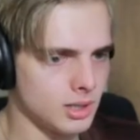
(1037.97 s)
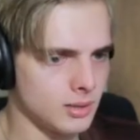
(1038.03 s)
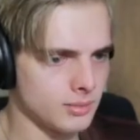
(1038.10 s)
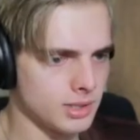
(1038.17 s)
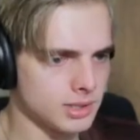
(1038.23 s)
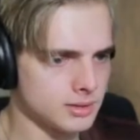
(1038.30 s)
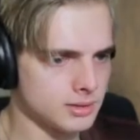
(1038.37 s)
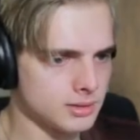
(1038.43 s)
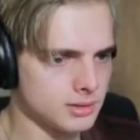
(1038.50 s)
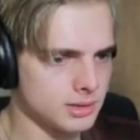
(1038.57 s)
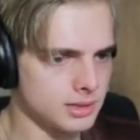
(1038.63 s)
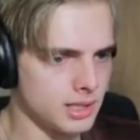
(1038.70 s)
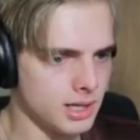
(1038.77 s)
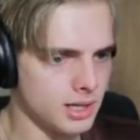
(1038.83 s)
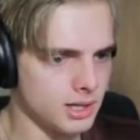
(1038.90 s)
I'm guessing there's
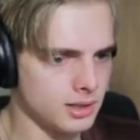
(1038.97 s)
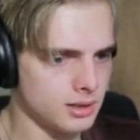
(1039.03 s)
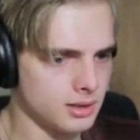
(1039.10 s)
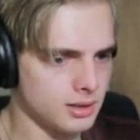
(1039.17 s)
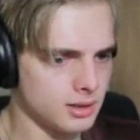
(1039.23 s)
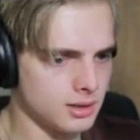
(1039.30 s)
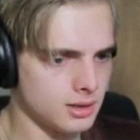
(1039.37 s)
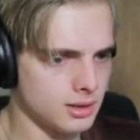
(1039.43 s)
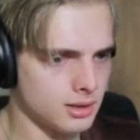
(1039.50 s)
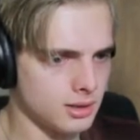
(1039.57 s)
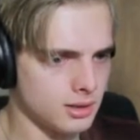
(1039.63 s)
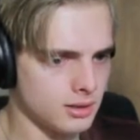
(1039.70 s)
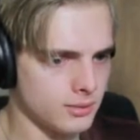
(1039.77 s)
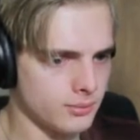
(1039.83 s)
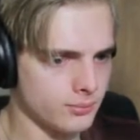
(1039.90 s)
not...
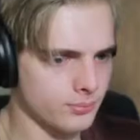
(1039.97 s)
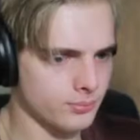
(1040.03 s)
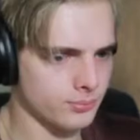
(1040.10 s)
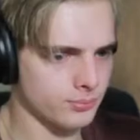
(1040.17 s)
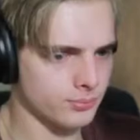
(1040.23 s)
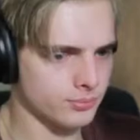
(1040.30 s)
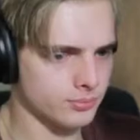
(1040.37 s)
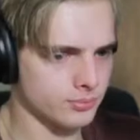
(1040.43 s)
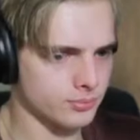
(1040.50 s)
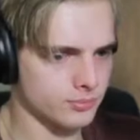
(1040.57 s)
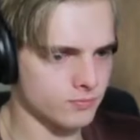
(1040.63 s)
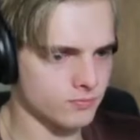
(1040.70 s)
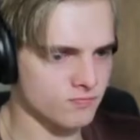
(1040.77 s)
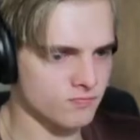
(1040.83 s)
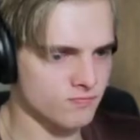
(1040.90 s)
Dr. Morgan?
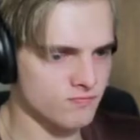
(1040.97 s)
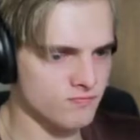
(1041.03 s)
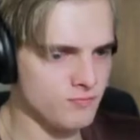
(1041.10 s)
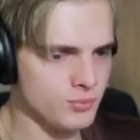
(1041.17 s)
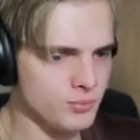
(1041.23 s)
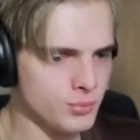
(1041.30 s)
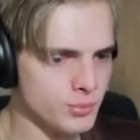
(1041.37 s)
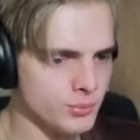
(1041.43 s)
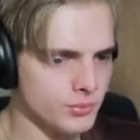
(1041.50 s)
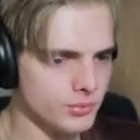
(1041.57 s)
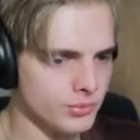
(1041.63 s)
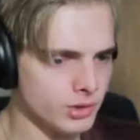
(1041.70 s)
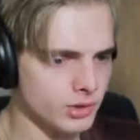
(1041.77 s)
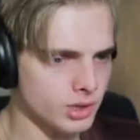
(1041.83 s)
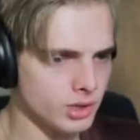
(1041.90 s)
Anybody?
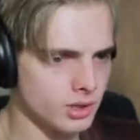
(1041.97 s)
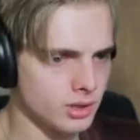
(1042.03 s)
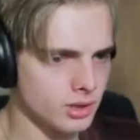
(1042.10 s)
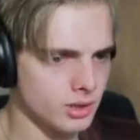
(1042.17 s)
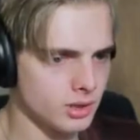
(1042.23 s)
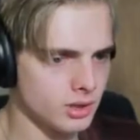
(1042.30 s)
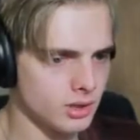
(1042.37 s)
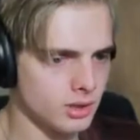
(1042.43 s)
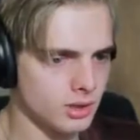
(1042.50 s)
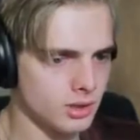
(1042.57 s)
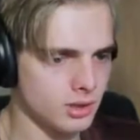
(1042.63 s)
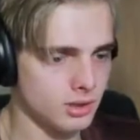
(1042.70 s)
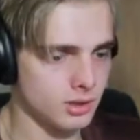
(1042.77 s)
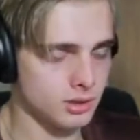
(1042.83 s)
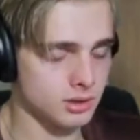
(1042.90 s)

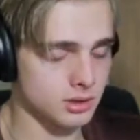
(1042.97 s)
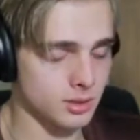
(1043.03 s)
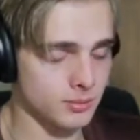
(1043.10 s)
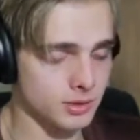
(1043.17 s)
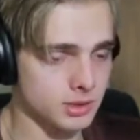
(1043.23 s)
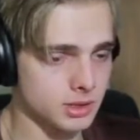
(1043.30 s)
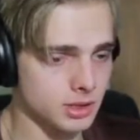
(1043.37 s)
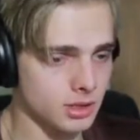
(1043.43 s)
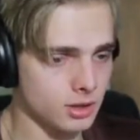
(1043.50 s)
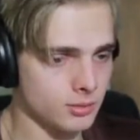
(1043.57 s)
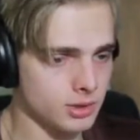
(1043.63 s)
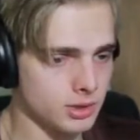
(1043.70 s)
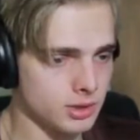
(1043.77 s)
Something's telling